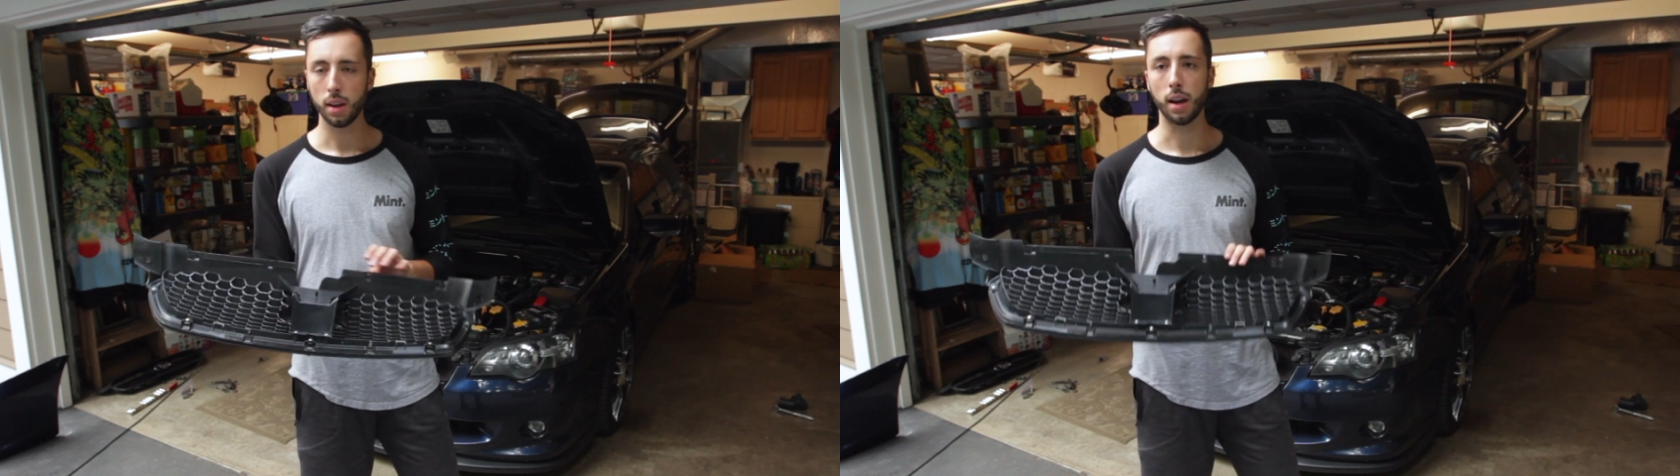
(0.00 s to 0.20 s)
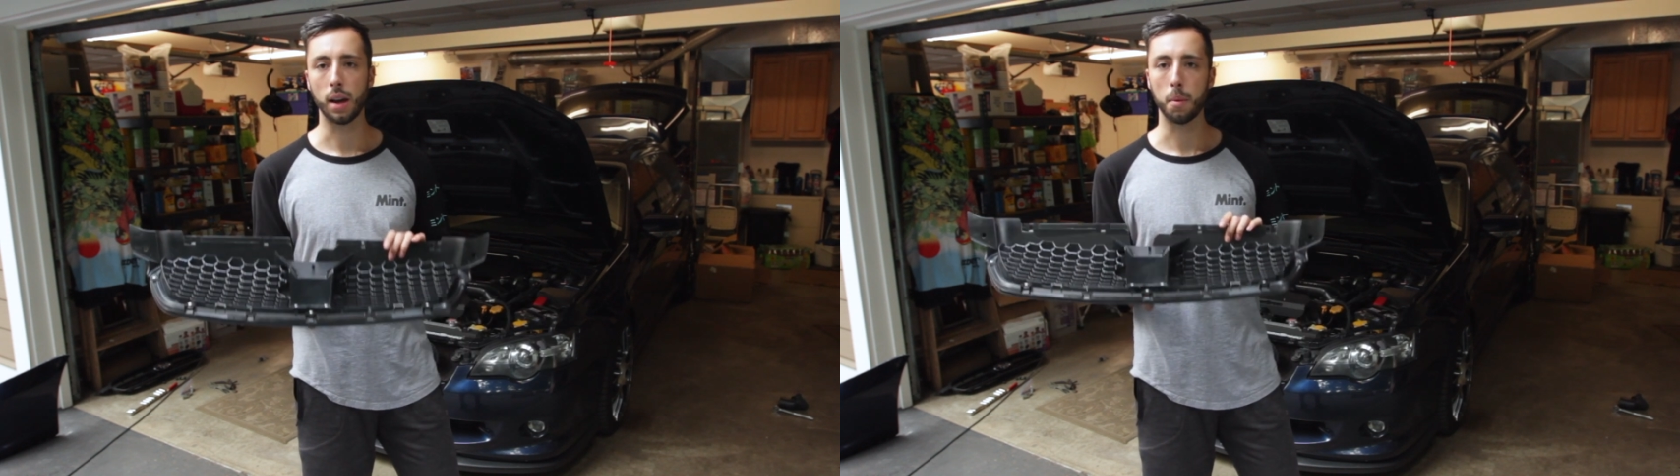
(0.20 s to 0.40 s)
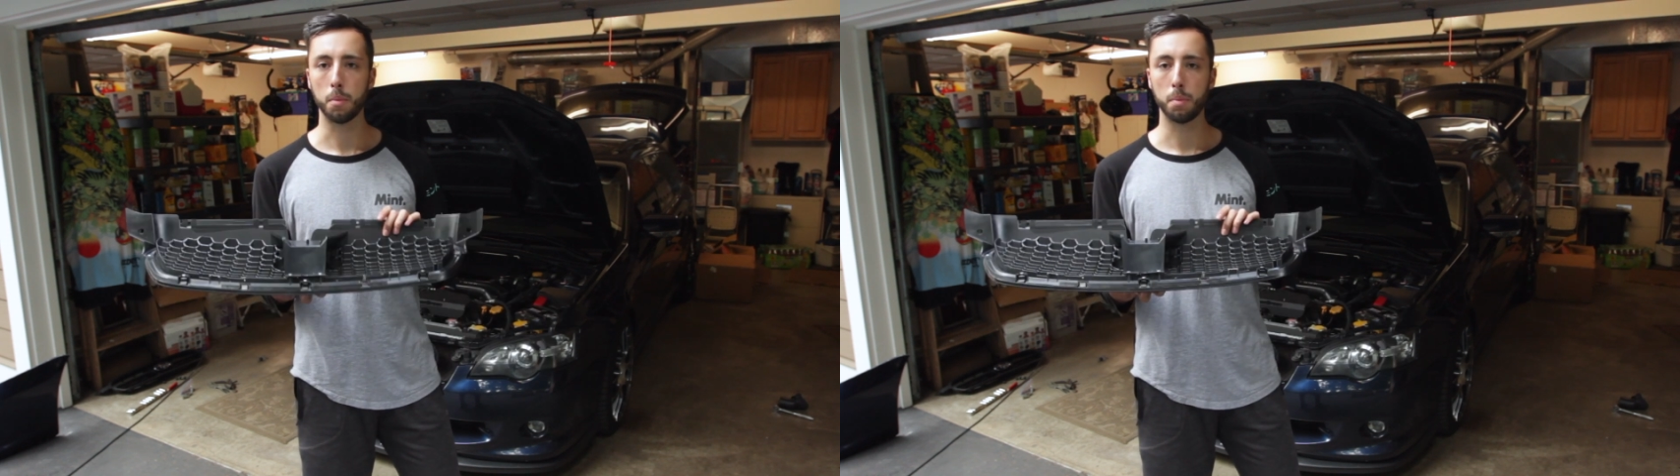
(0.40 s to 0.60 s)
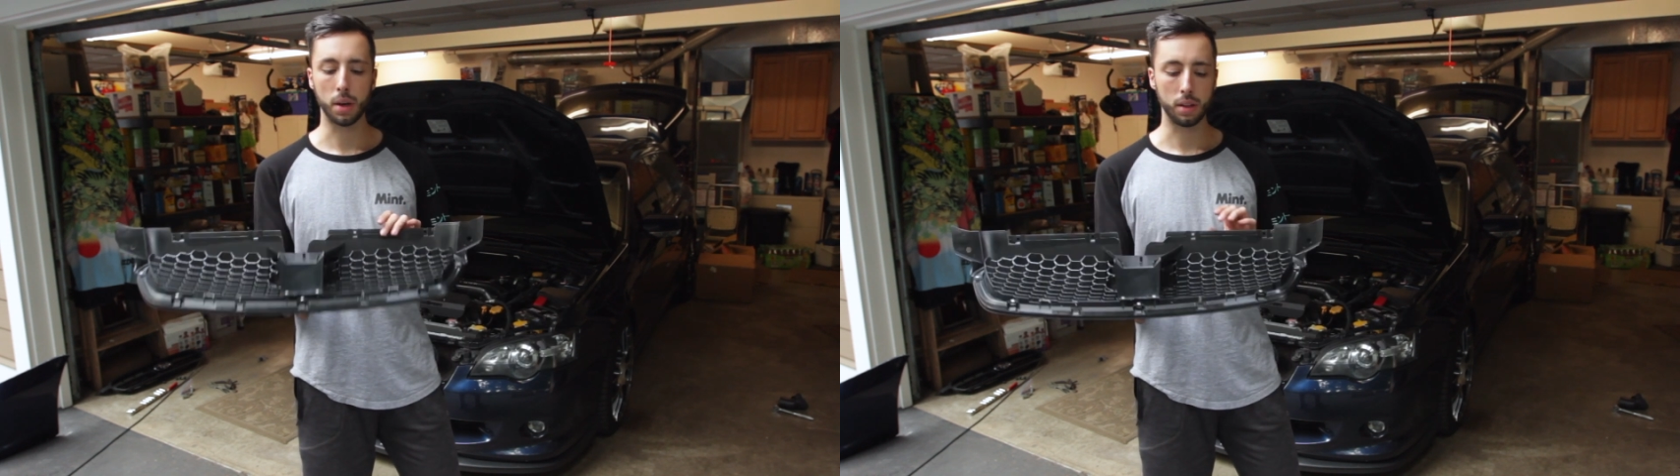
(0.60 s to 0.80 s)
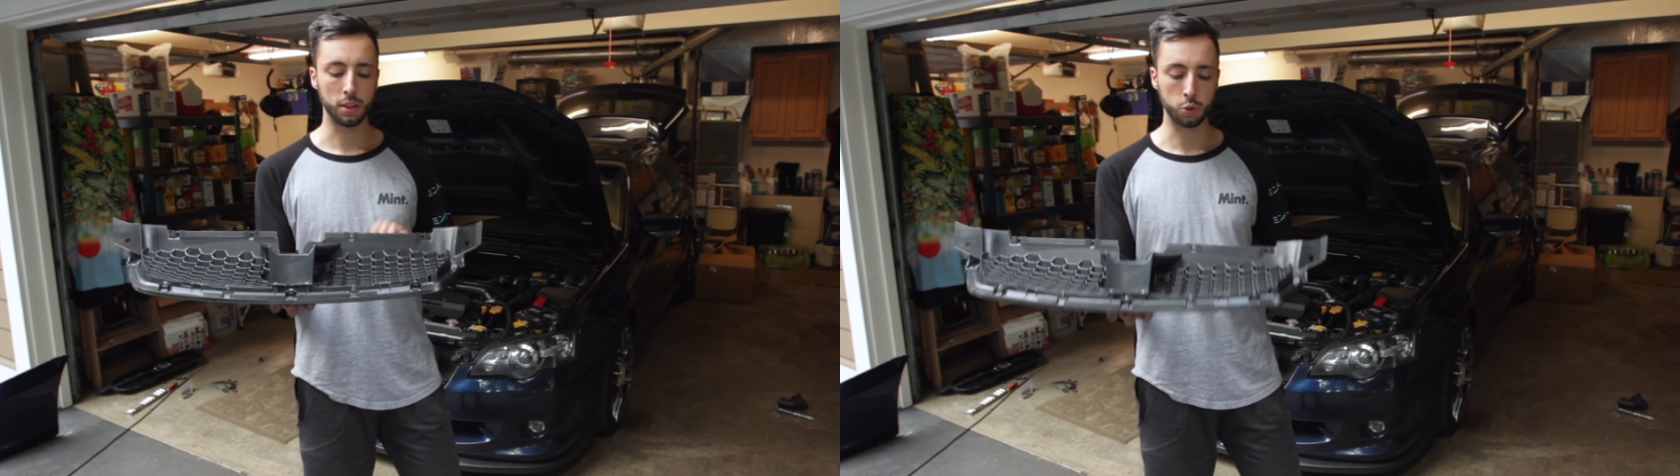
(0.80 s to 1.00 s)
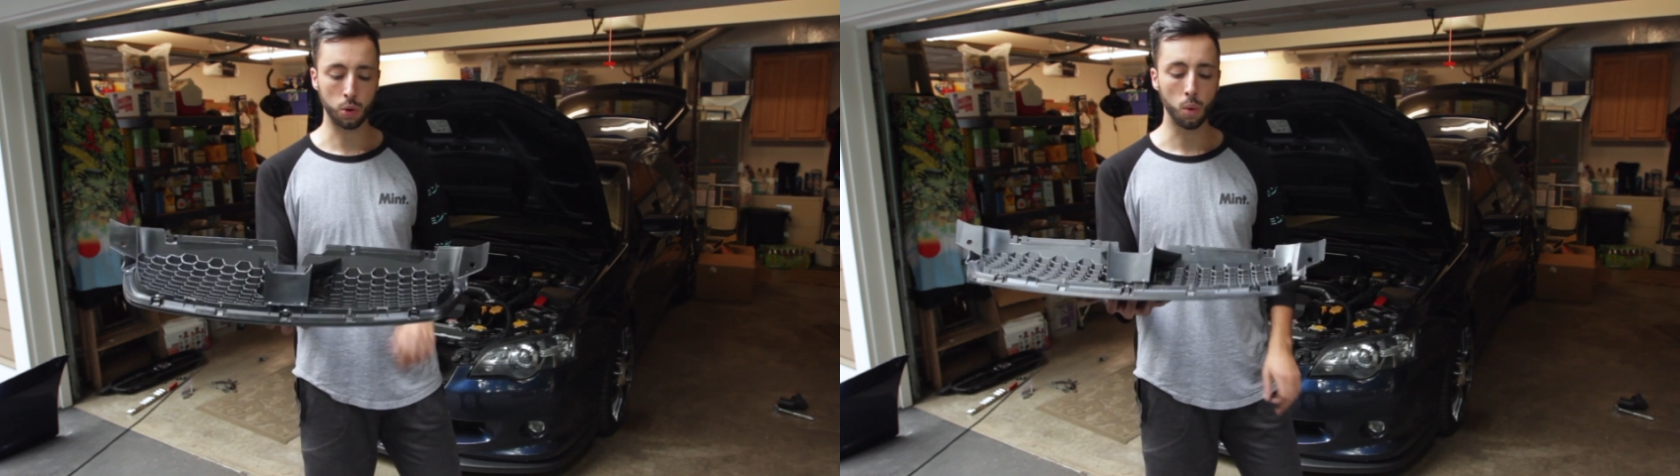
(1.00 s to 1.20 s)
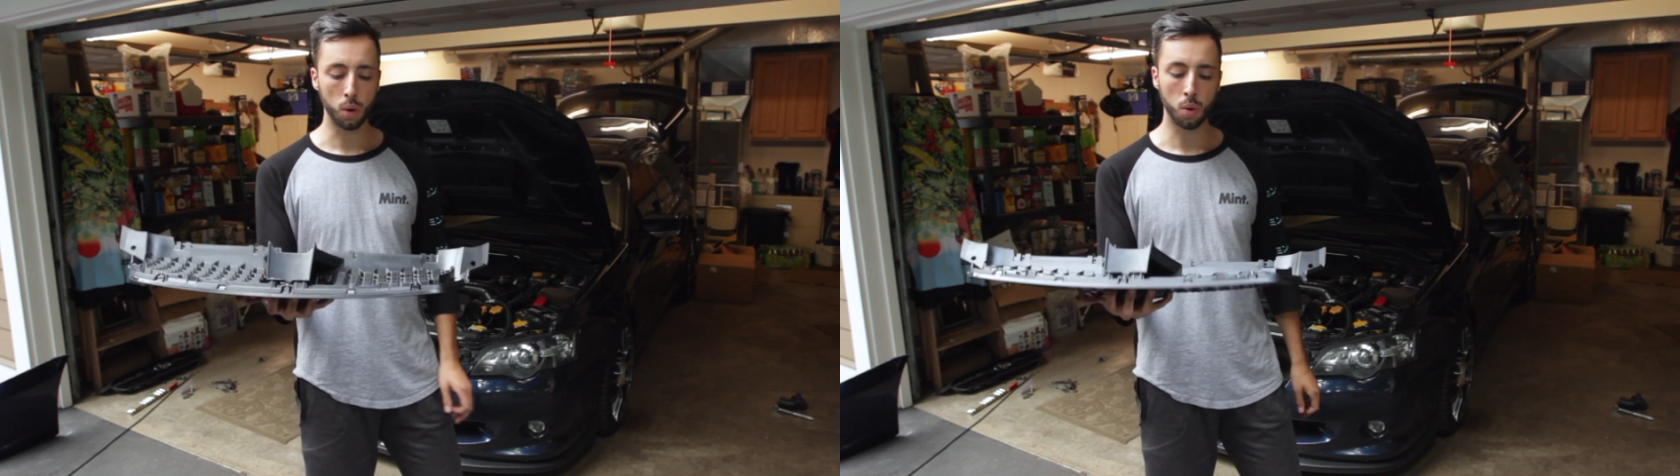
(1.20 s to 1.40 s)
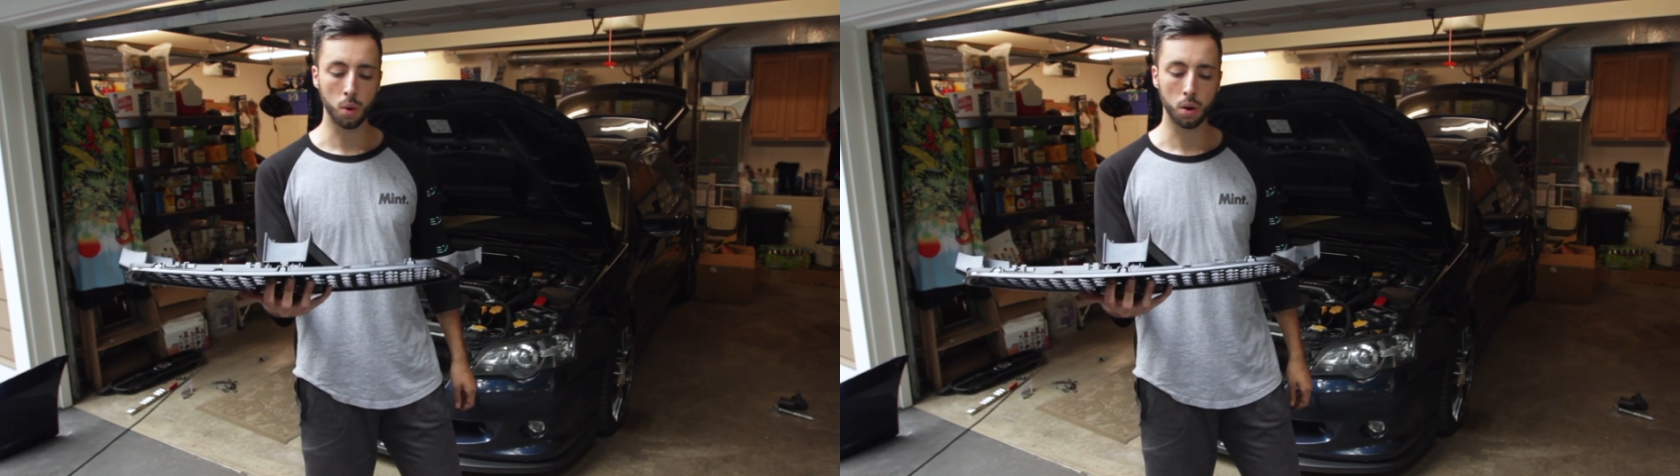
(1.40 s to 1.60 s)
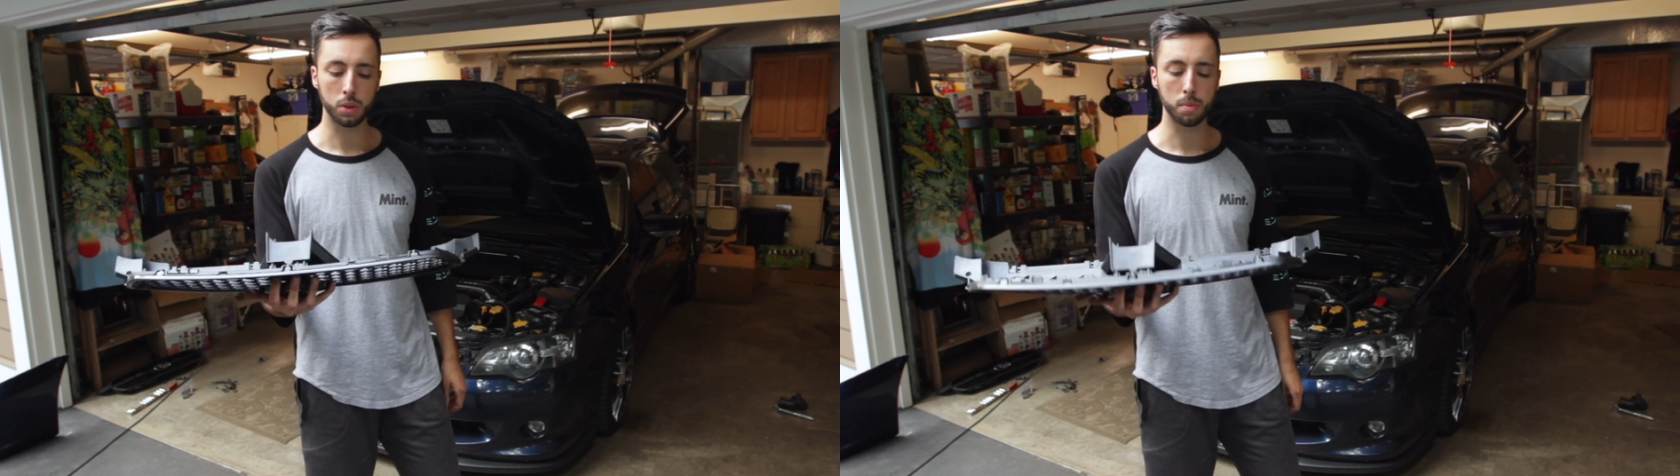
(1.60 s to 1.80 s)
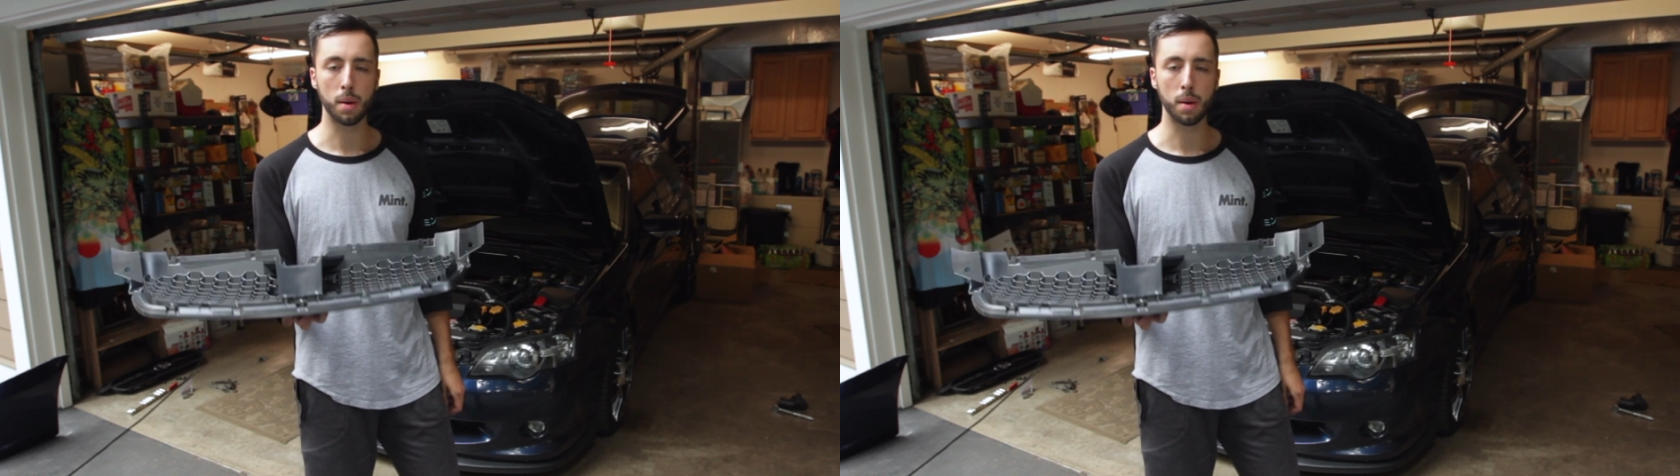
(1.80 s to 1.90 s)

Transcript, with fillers: um, but this grill will work with the